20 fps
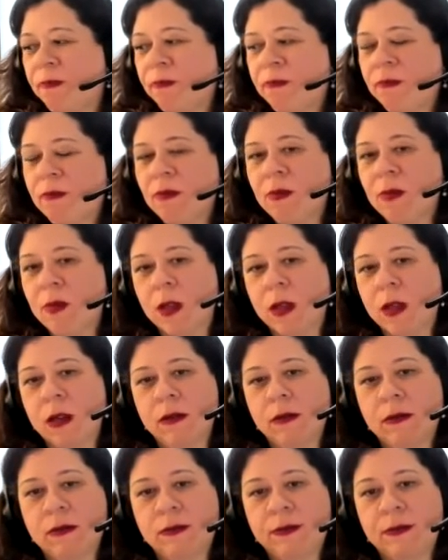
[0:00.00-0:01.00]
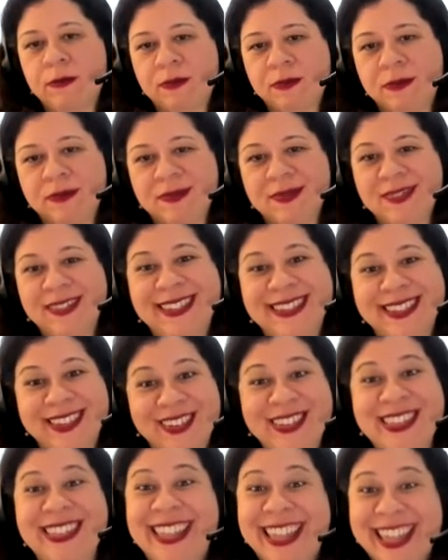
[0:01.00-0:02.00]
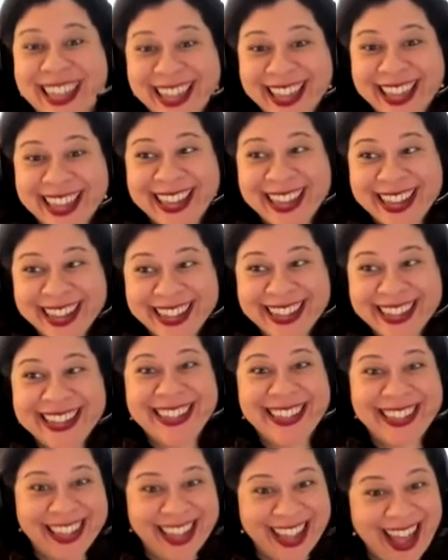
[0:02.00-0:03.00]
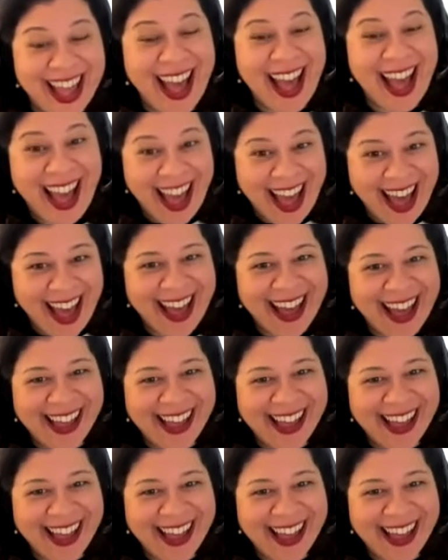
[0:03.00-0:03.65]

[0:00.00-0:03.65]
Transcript: (silent)